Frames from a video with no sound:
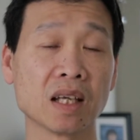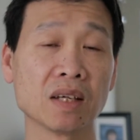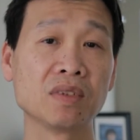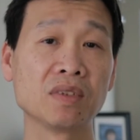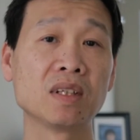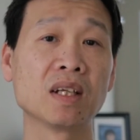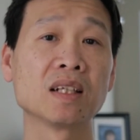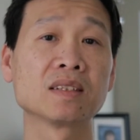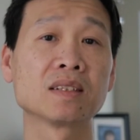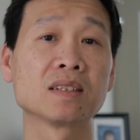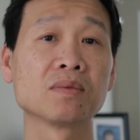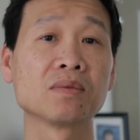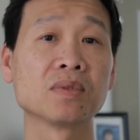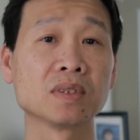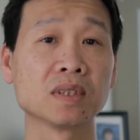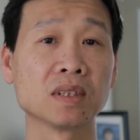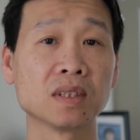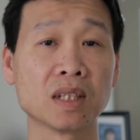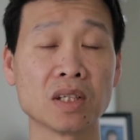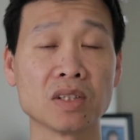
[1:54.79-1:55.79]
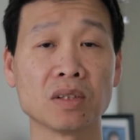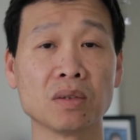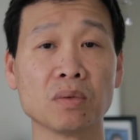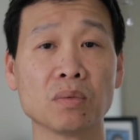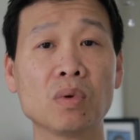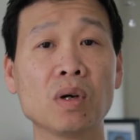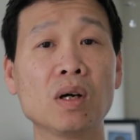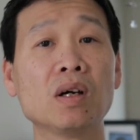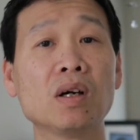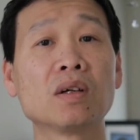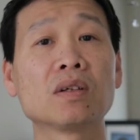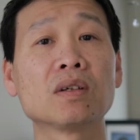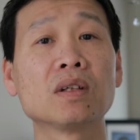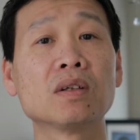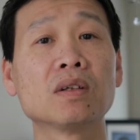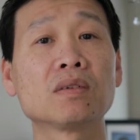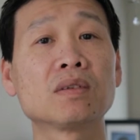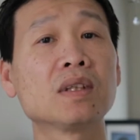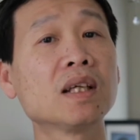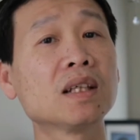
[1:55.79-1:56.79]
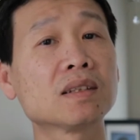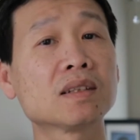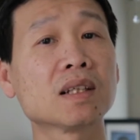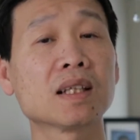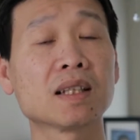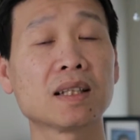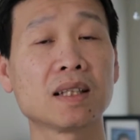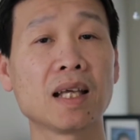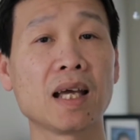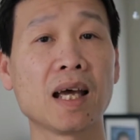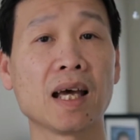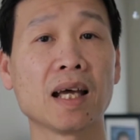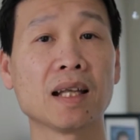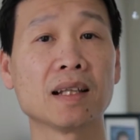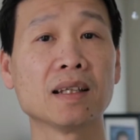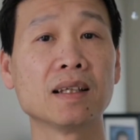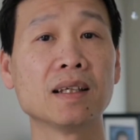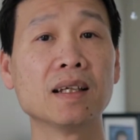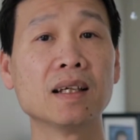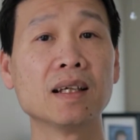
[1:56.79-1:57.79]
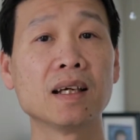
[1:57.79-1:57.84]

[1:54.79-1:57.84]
Have you done some facilitation work? Things like that.